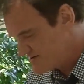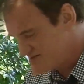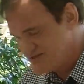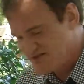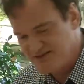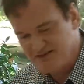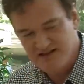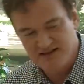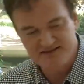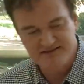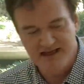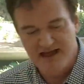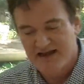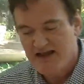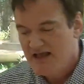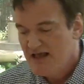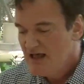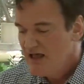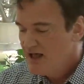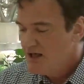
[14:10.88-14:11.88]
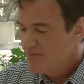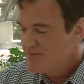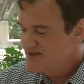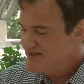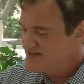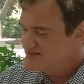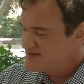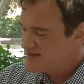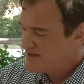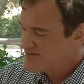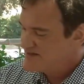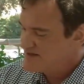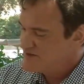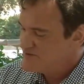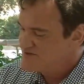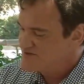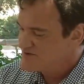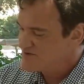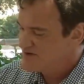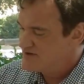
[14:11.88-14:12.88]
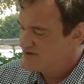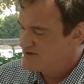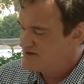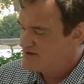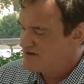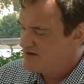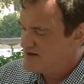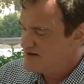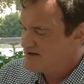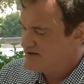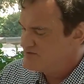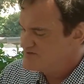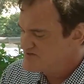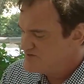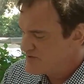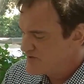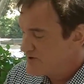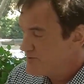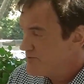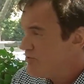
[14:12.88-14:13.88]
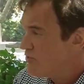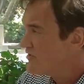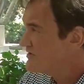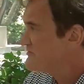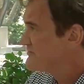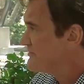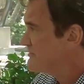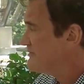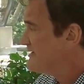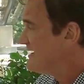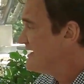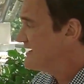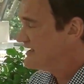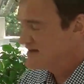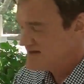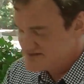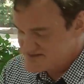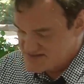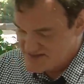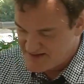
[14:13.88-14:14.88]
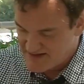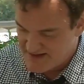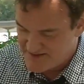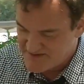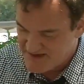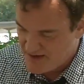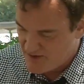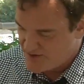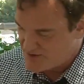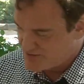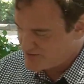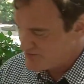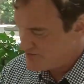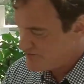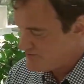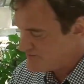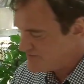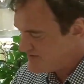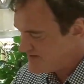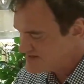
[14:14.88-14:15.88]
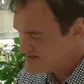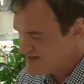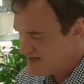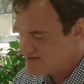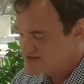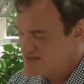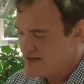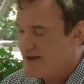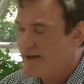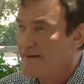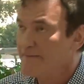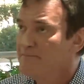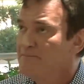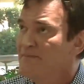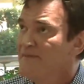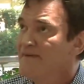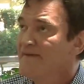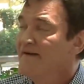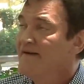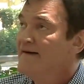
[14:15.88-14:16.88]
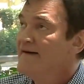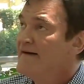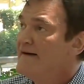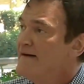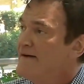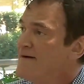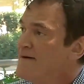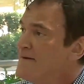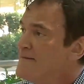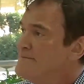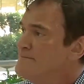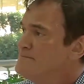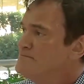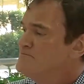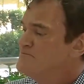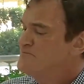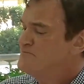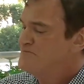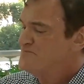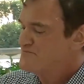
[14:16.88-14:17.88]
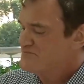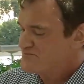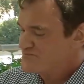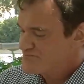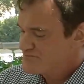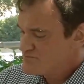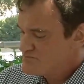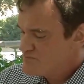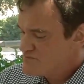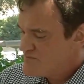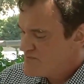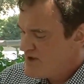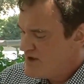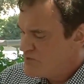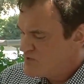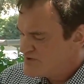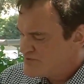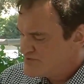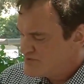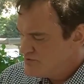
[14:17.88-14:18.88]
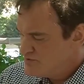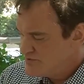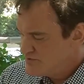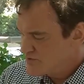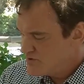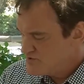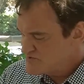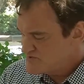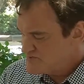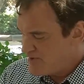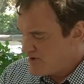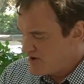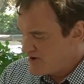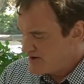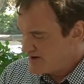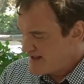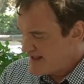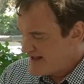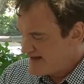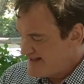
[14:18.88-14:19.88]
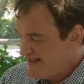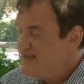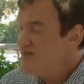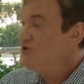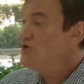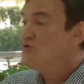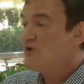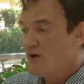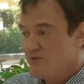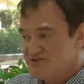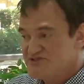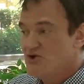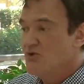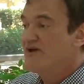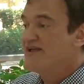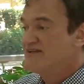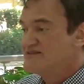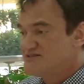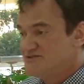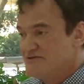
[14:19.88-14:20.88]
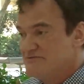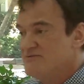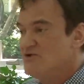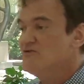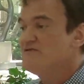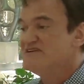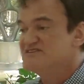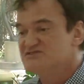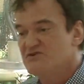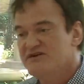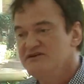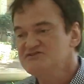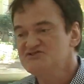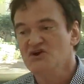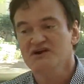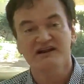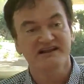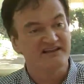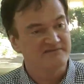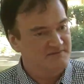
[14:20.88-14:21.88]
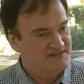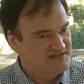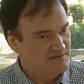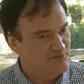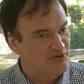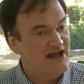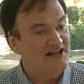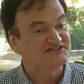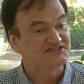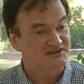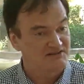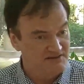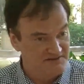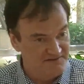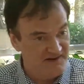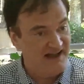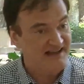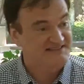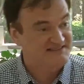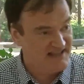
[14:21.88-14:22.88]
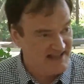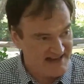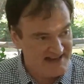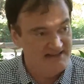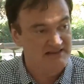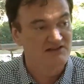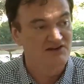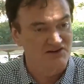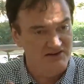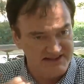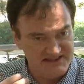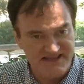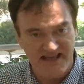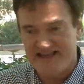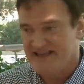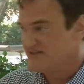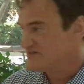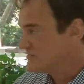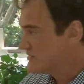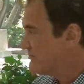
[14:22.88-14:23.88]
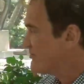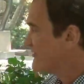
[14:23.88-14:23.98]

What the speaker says: or something like that, because I think it was very important for me, and it's something I carried through the entire time. I worked with Ulu Grossbard, and he knew I was going into the movie, so he was trying to give me some practical advice that I could literally take into the